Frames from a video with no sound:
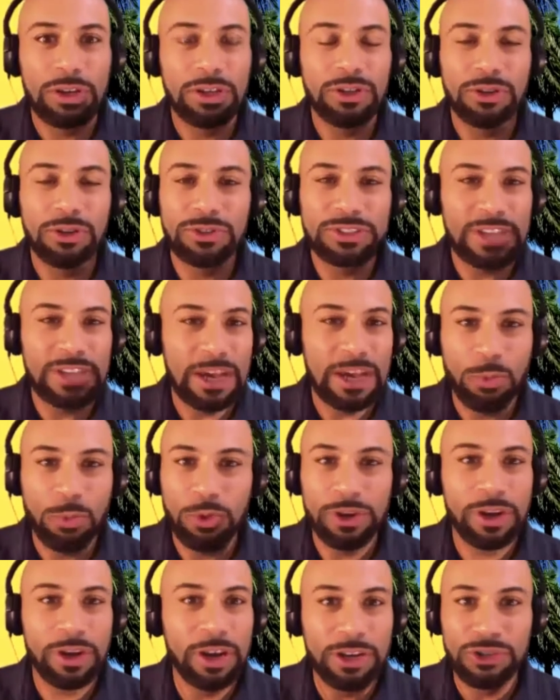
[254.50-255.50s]
top
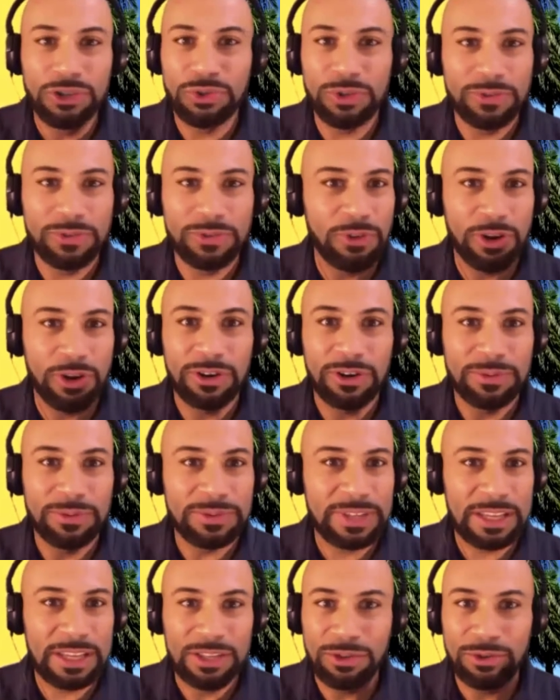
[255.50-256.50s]
100 verbs
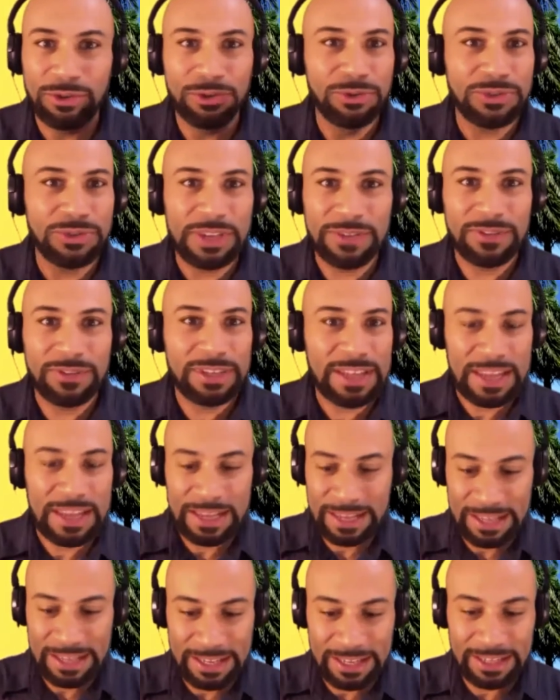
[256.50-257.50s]
that you use every day:
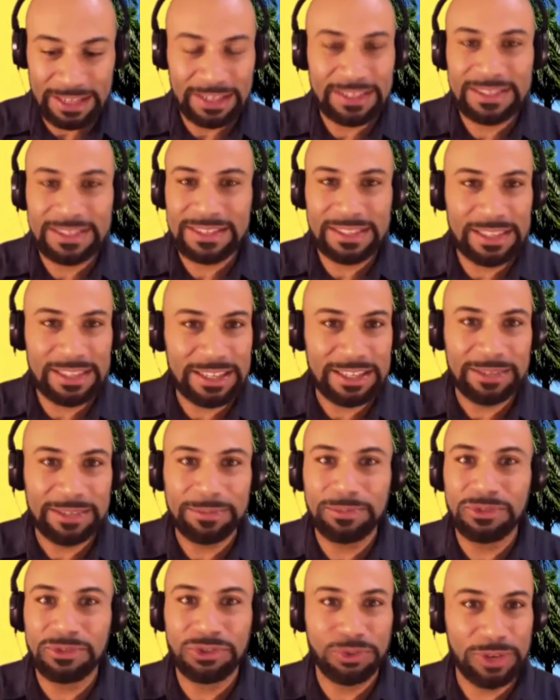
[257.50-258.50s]
eat, sleep,
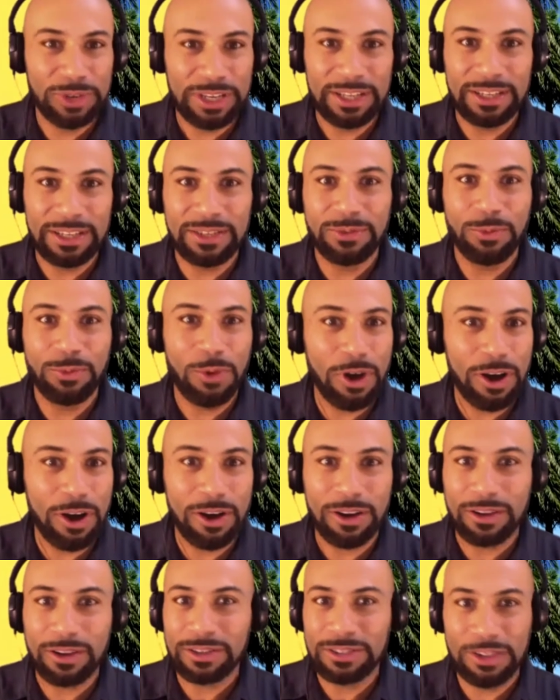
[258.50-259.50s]
drink,
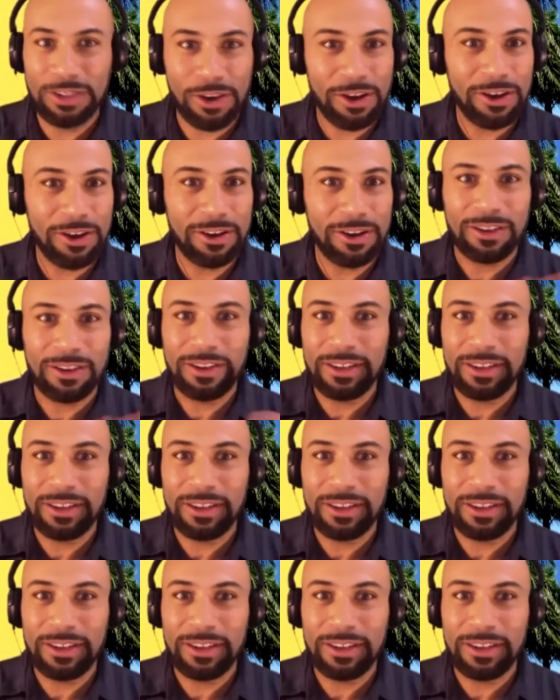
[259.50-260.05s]
walk, talk.